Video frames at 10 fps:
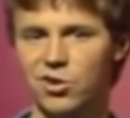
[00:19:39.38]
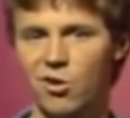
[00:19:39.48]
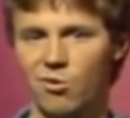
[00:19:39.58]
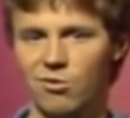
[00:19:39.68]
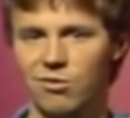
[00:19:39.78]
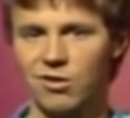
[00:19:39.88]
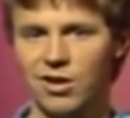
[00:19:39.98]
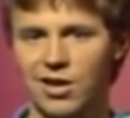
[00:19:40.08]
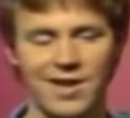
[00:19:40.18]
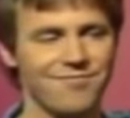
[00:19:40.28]
You know?
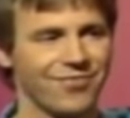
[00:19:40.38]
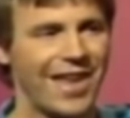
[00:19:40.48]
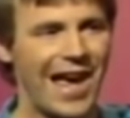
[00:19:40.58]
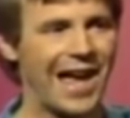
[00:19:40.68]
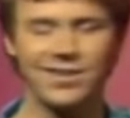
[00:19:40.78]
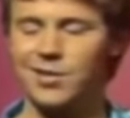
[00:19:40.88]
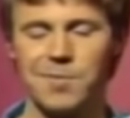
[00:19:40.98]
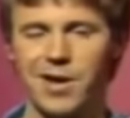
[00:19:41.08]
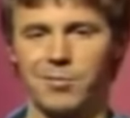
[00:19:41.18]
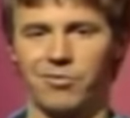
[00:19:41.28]
I
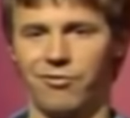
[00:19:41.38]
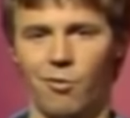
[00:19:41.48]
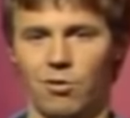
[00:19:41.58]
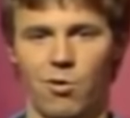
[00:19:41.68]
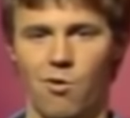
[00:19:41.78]
did better before